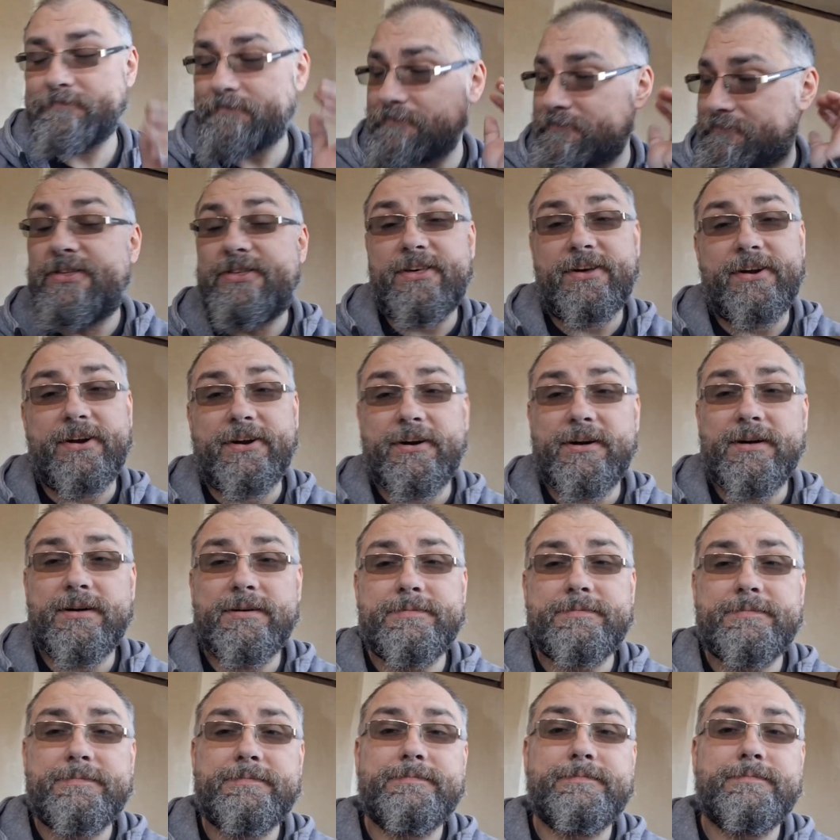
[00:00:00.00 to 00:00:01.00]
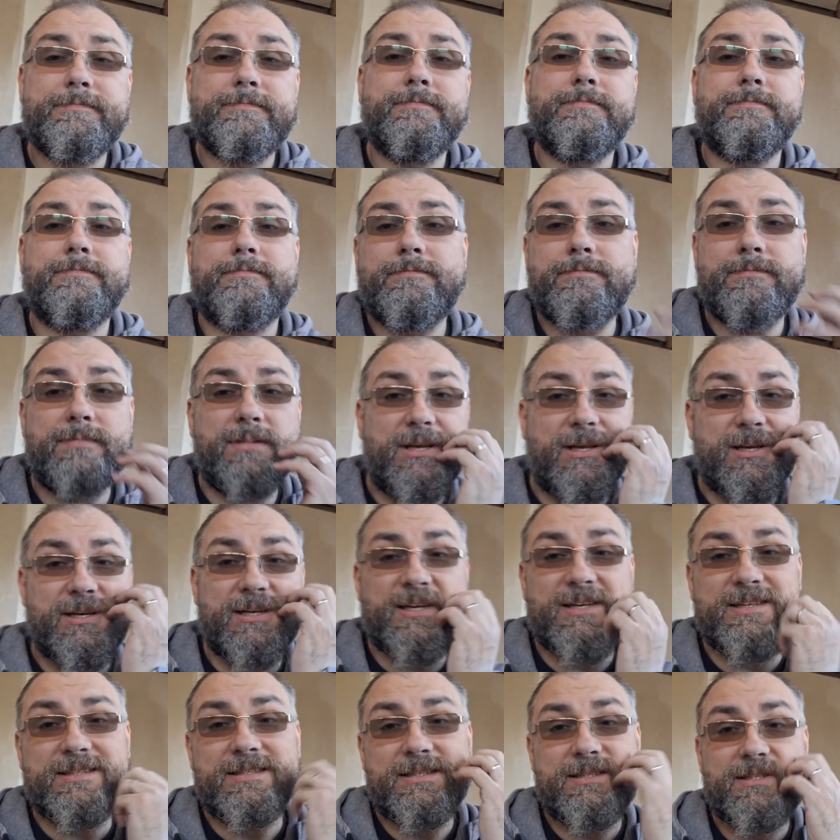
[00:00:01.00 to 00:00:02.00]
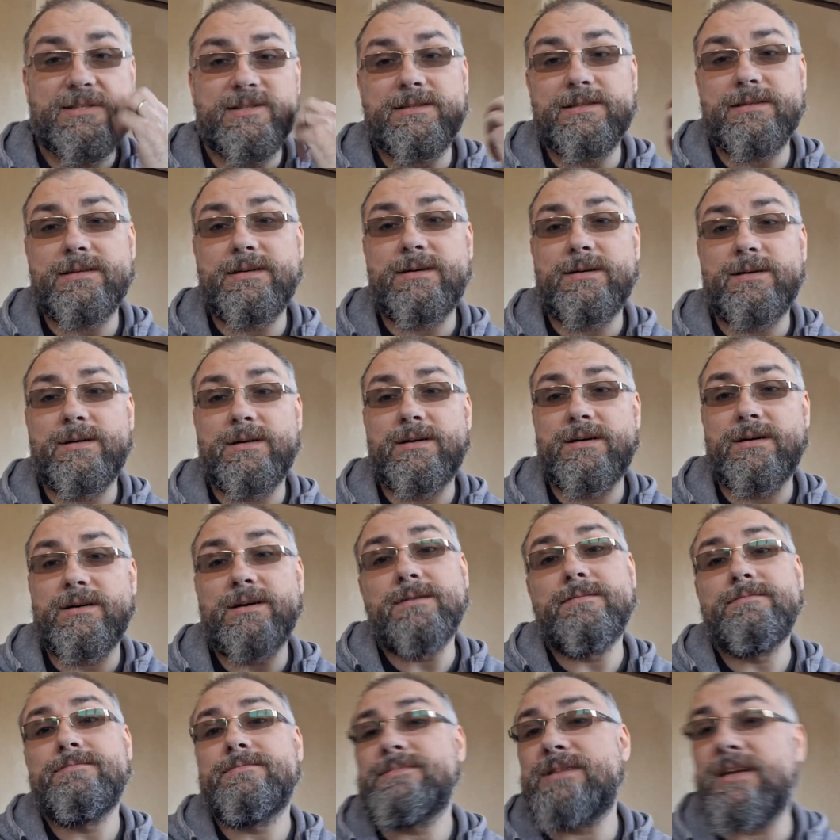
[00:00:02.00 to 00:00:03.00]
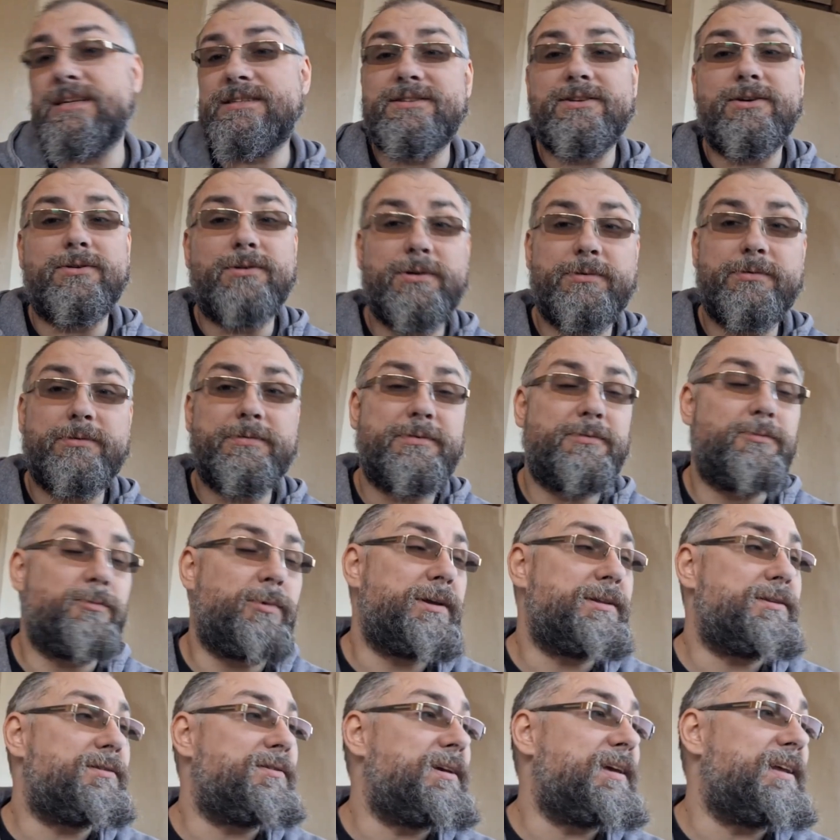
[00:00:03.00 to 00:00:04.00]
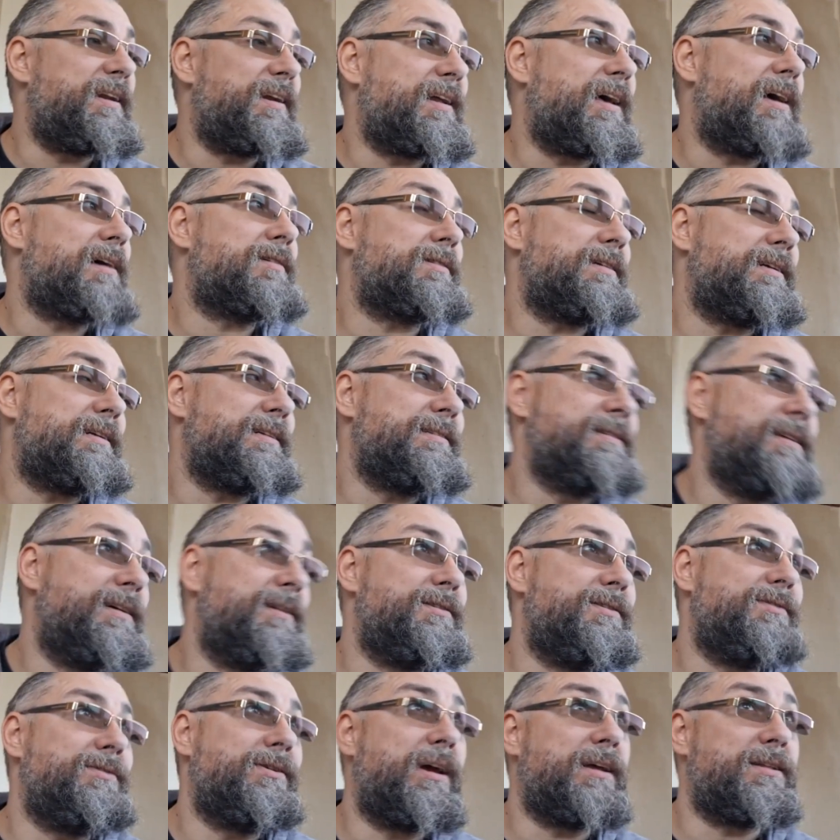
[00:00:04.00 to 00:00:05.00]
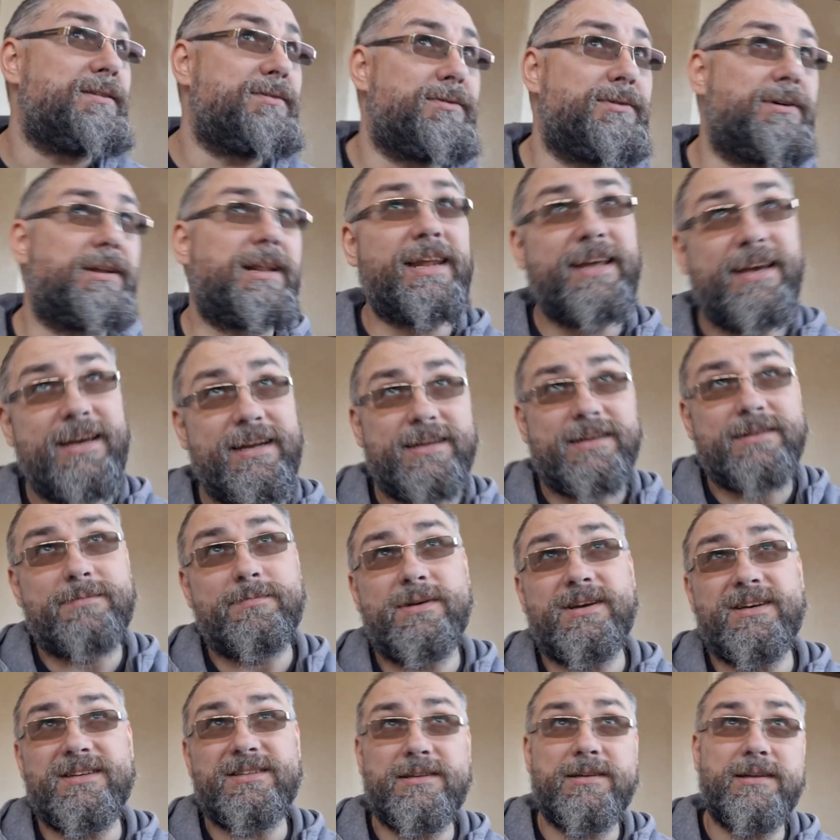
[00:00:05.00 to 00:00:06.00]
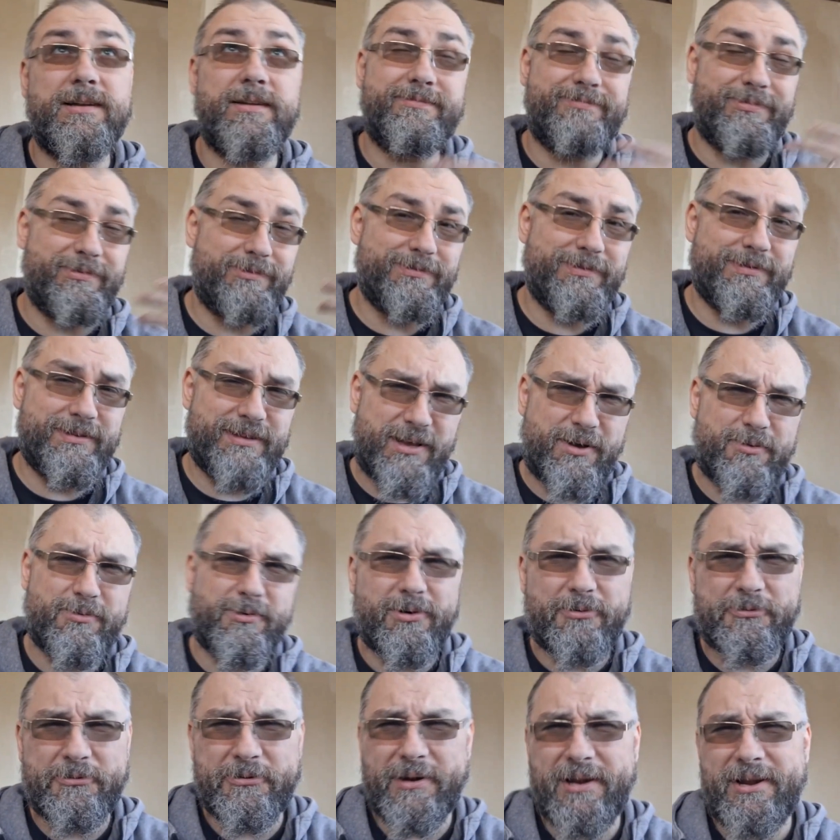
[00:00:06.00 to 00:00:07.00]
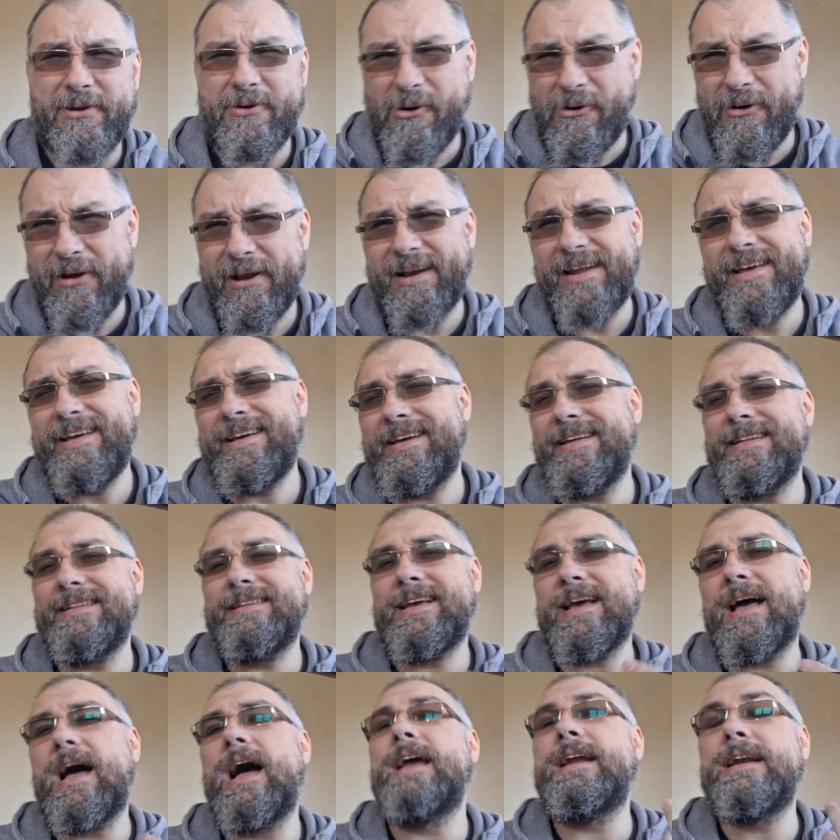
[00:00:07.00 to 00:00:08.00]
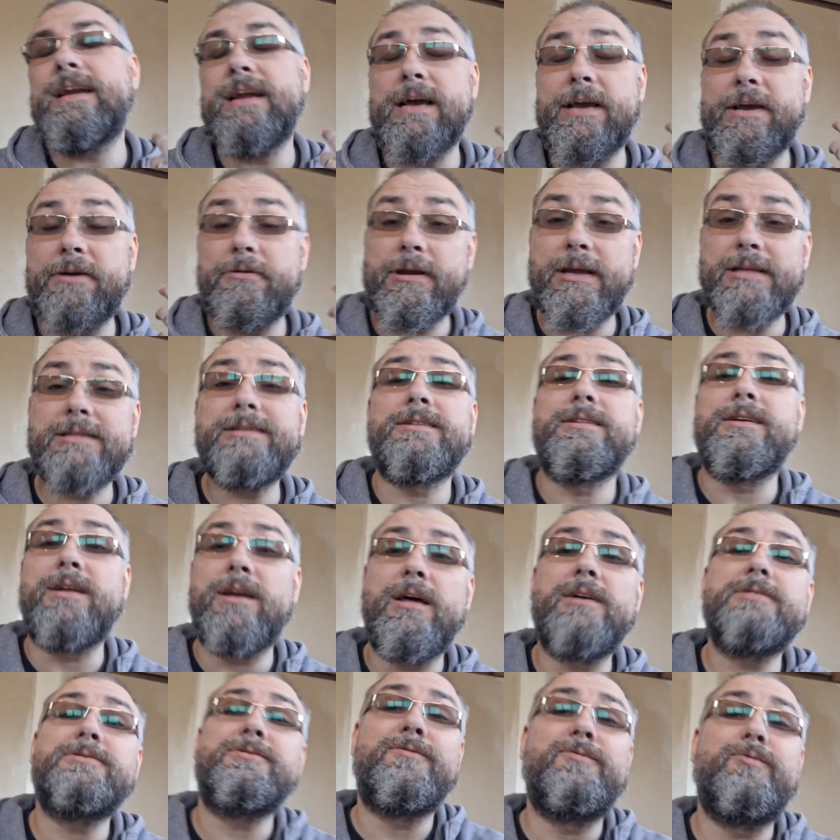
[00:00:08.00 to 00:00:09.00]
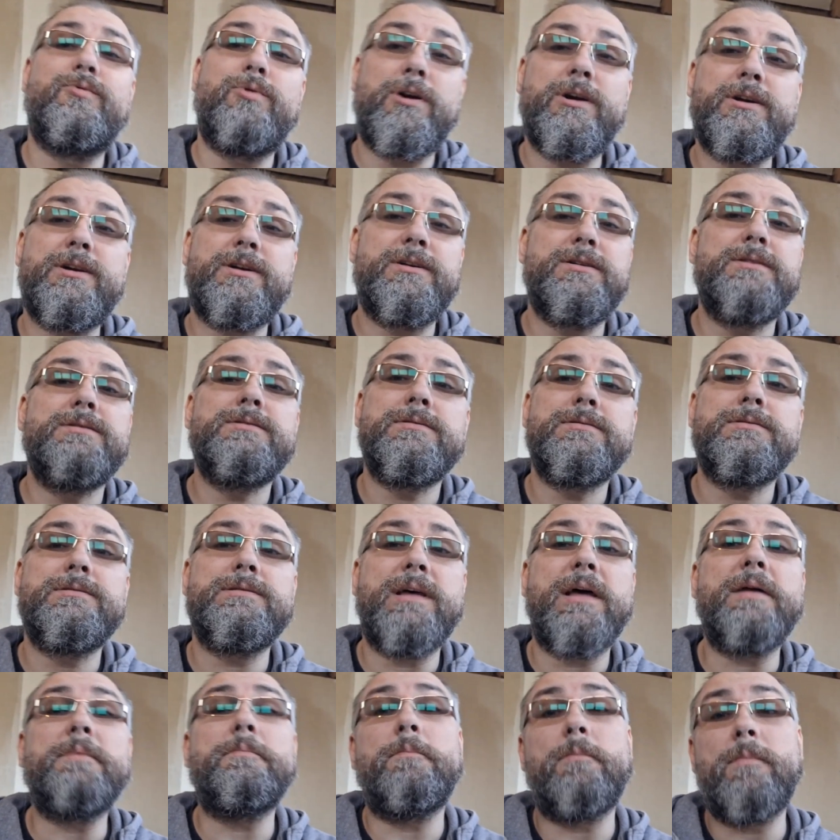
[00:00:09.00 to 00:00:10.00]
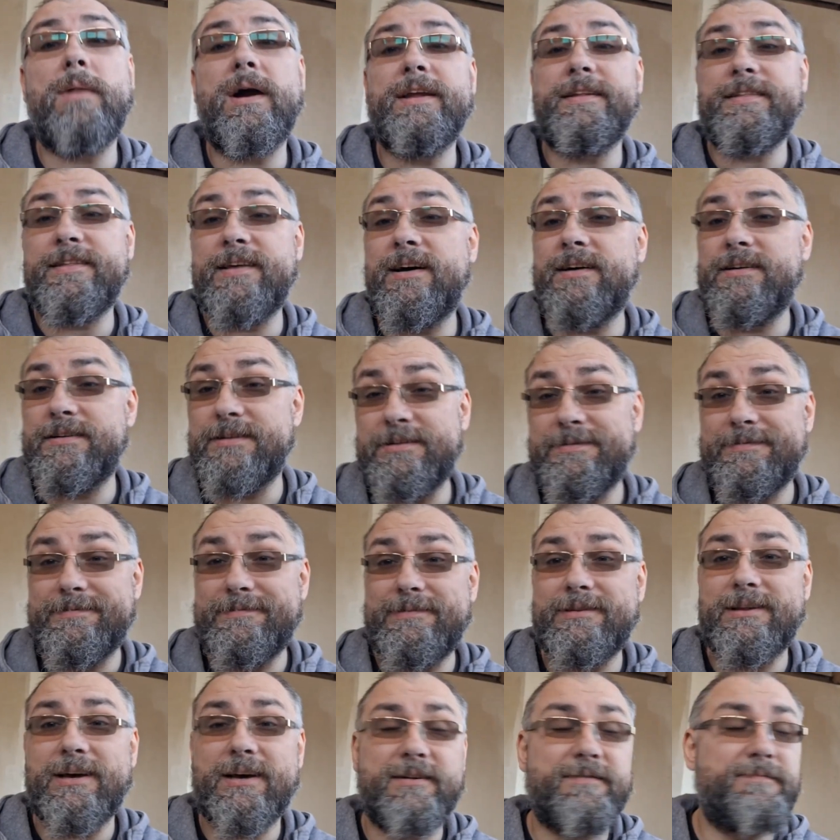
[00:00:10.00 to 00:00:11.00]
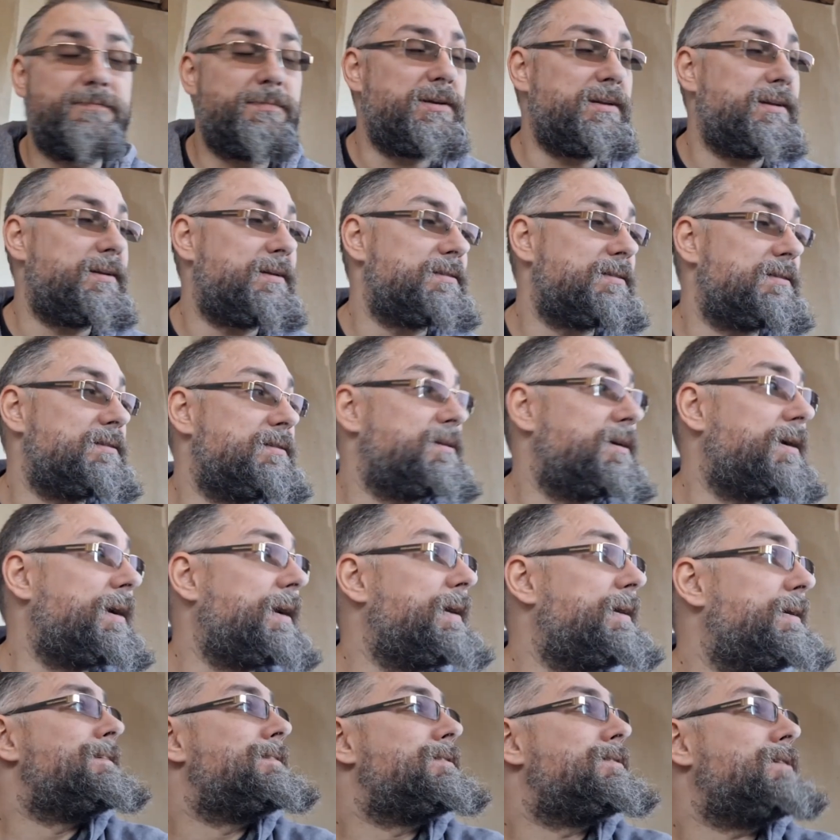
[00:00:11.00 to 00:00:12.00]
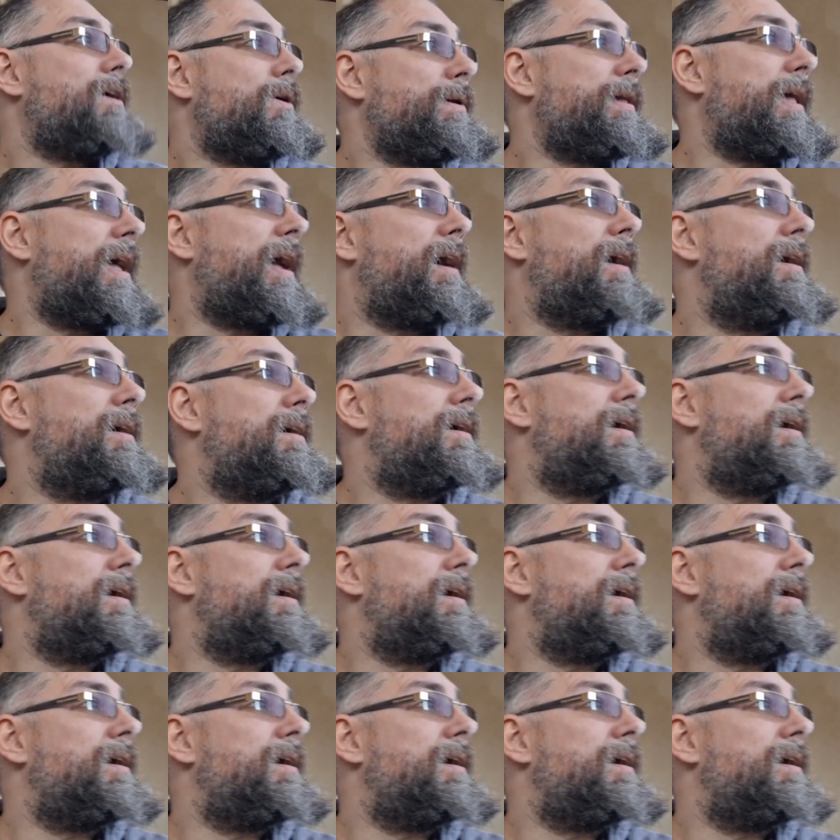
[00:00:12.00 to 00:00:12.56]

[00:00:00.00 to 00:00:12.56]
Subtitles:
thinner because that's the only way to get it out. And then you had to clean it because they were really oily. And yeah, I created a lot of work that might not have been necessary. So yeah,